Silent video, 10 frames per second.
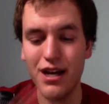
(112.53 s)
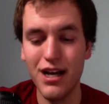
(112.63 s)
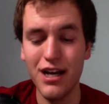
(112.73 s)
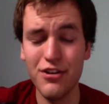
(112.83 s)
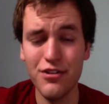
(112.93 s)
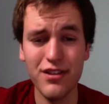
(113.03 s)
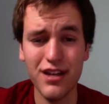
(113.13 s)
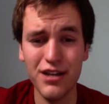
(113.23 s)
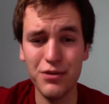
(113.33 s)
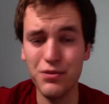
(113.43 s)
Another thing
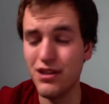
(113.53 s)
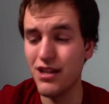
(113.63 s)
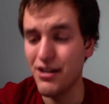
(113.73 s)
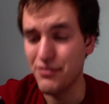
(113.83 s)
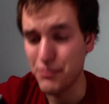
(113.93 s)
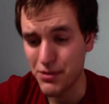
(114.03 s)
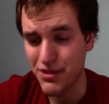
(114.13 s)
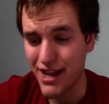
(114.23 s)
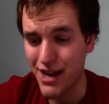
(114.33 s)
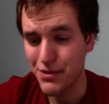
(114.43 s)
I don't love about the
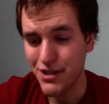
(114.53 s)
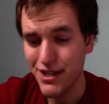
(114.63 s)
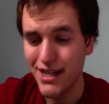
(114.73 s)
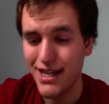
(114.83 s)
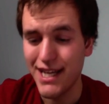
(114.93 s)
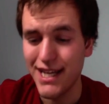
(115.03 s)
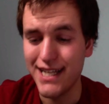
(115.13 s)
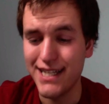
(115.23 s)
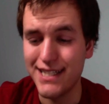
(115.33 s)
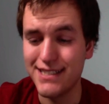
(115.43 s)
camera
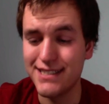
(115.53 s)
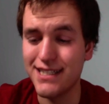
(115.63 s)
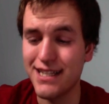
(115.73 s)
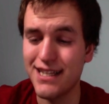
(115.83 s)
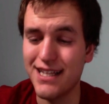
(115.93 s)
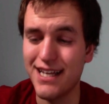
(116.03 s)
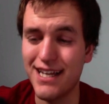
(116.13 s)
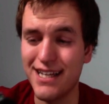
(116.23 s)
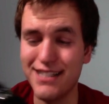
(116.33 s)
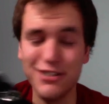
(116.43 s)
is
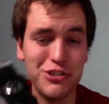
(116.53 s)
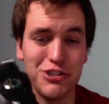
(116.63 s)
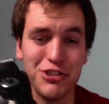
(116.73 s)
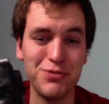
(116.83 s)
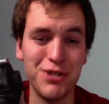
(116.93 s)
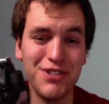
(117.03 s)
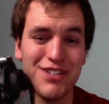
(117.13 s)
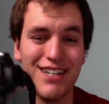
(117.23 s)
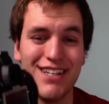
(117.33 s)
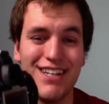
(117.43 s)
just a small
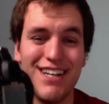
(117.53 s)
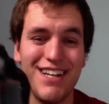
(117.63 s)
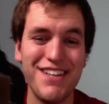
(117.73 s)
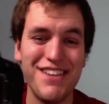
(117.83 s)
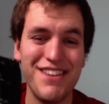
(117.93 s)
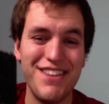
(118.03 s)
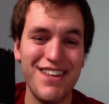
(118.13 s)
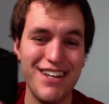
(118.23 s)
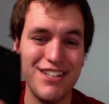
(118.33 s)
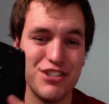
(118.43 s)
thing,
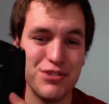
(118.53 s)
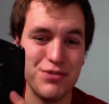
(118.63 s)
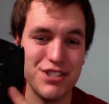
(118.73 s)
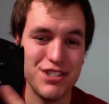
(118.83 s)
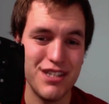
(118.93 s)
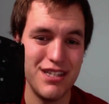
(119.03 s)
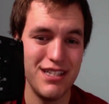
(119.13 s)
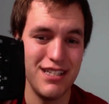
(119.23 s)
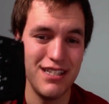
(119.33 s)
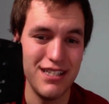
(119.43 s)
they switched
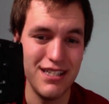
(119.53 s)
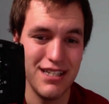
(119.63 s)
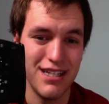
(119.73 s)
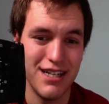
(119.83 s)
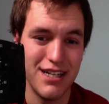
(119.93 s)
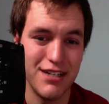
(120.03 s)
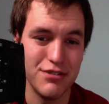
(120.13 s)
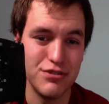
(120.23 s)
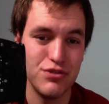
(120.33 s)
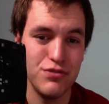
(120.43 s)
the
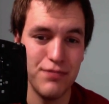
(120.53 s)
zoom